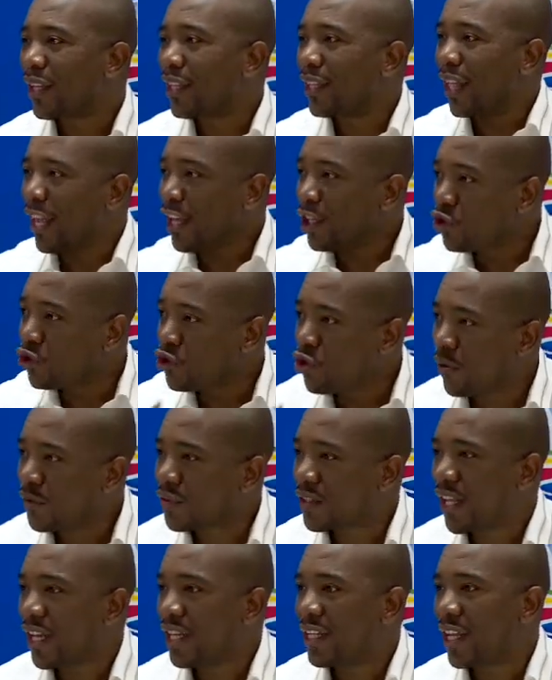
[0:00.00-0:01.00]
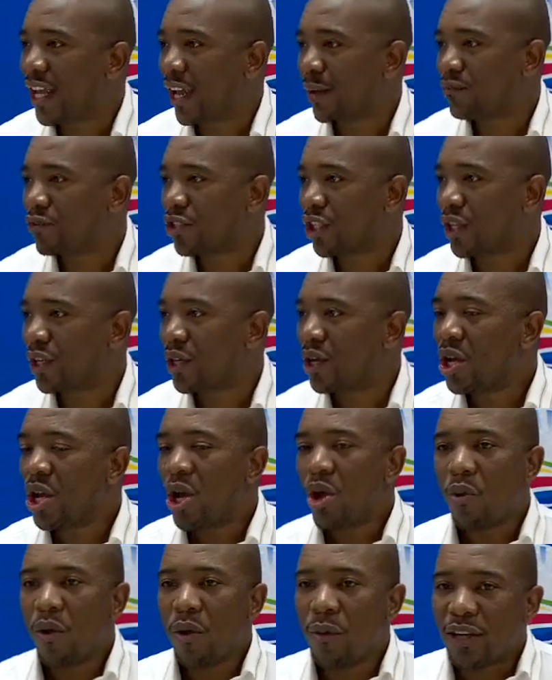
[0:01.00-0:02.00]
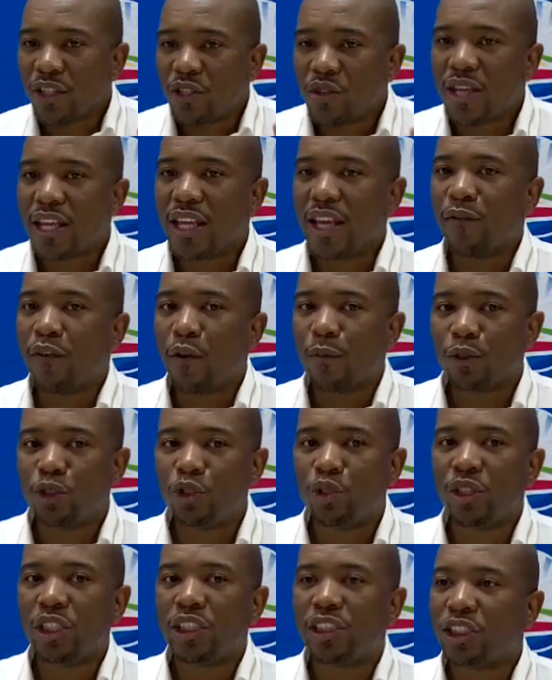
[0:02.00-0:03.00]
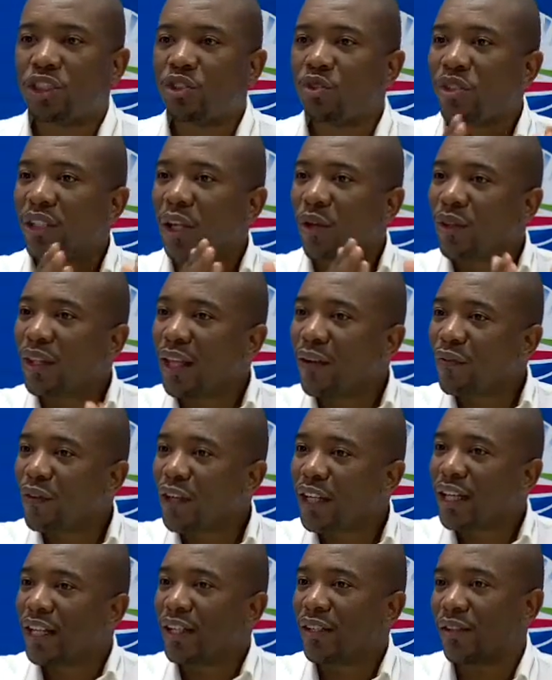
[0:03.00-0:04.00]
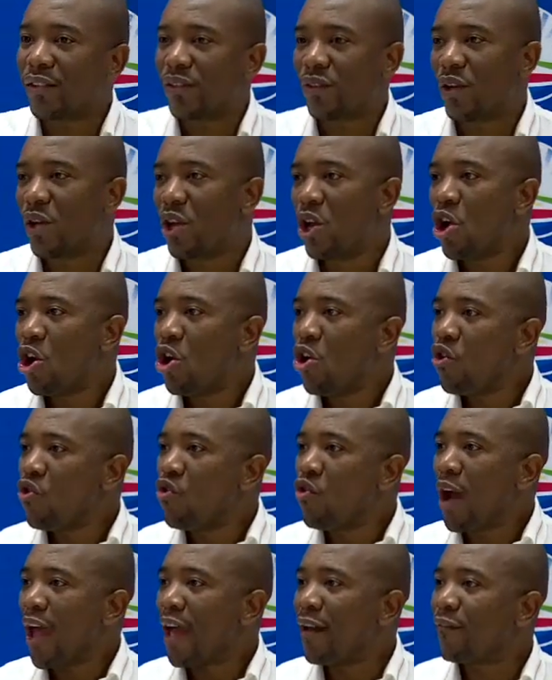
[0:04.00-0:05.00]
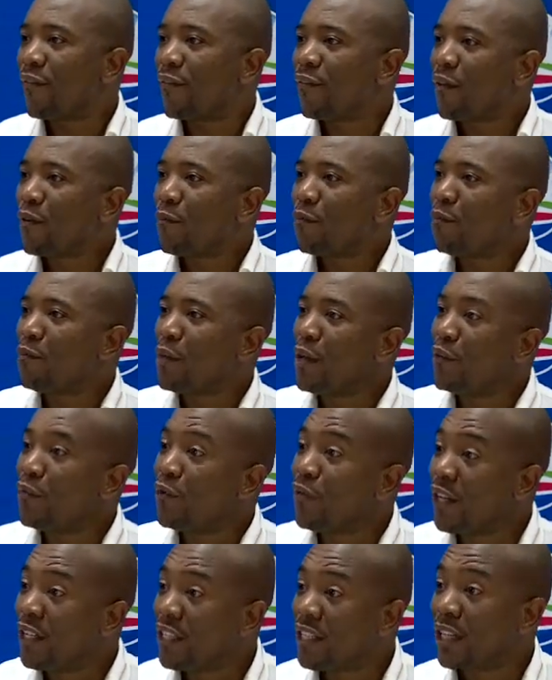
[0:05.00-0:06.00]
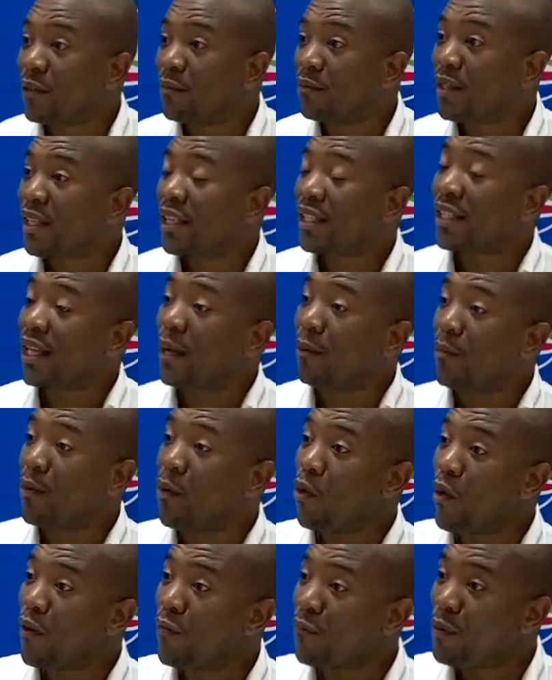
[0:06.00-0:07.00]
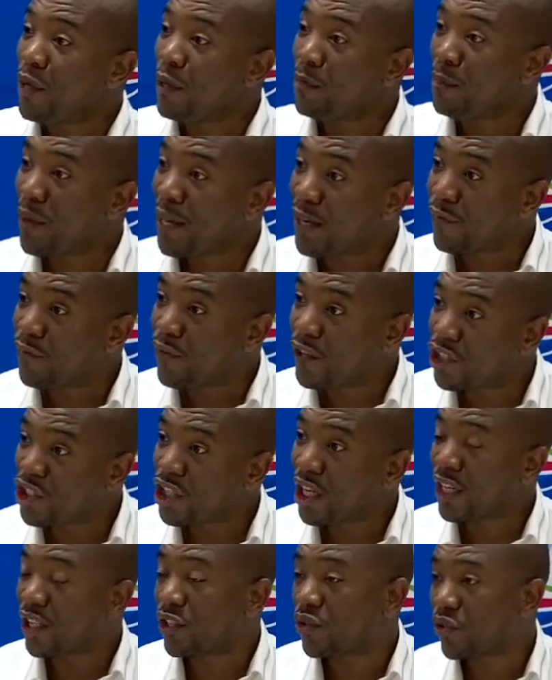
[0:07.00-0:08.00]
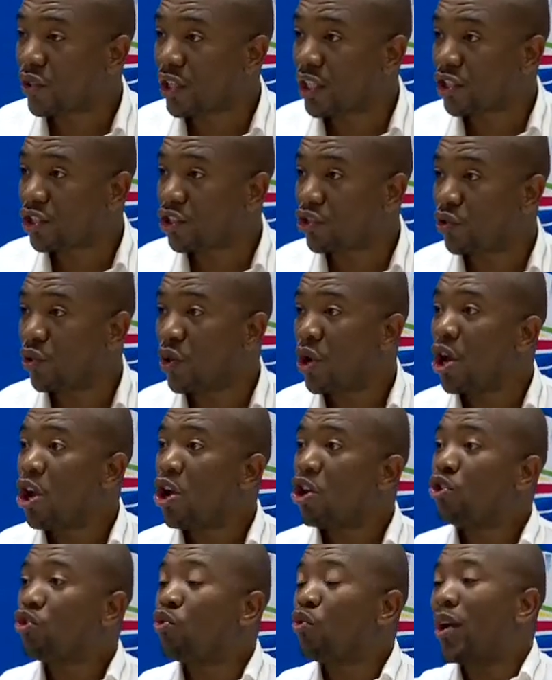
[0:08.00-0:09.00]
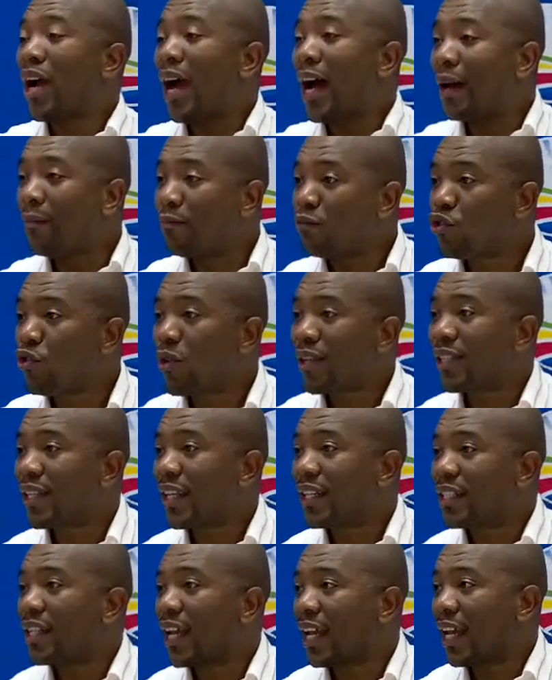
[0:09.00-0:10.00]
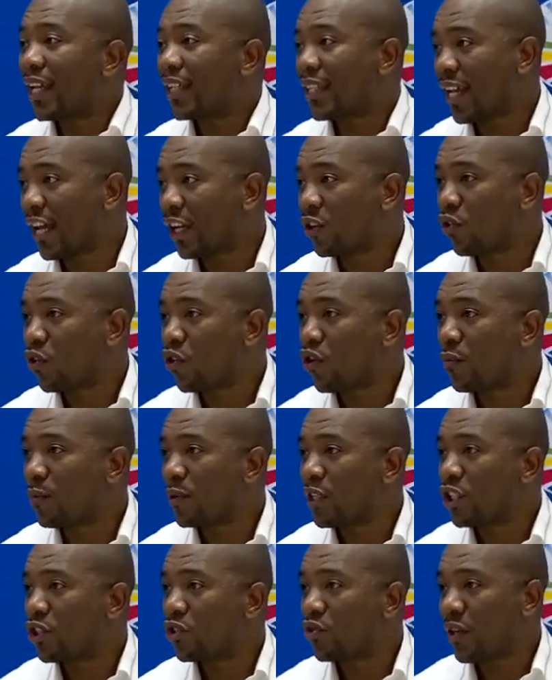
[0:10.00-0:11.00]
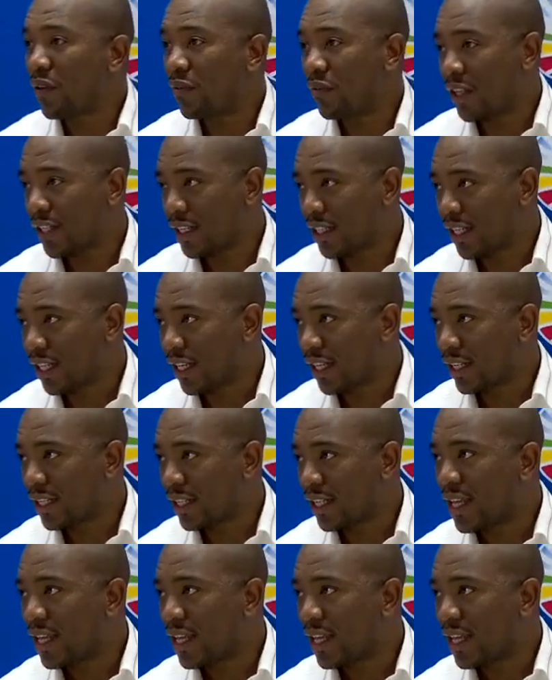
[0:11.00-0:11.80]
the issue of state capture. We want to give opportunity to South Africans who have been victims, some who have been beneficiaries to this issue, to come to a centralized ad hoc committee to investigate.